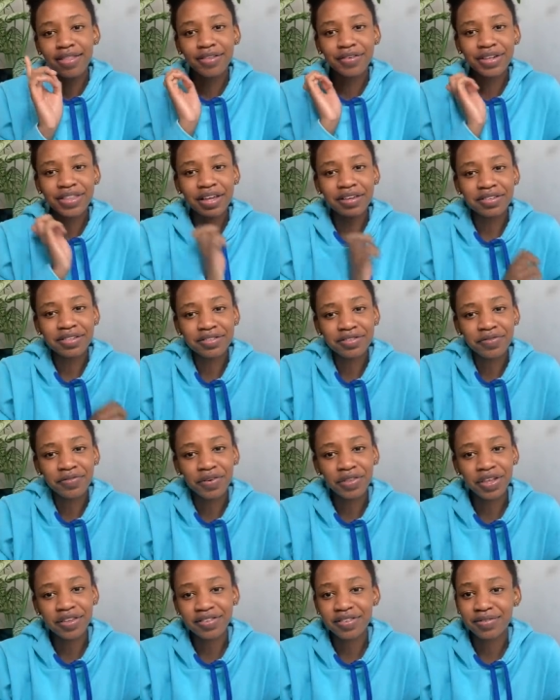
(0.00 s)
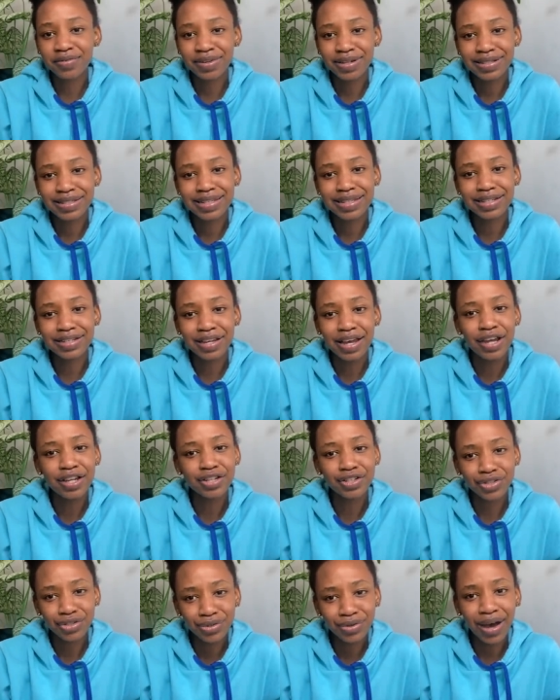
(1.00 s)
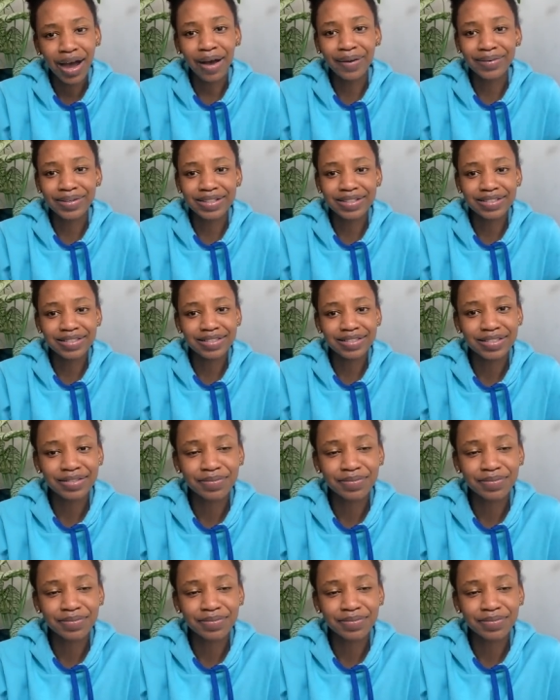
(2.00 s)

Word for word: 3000 to 4000 words in two hours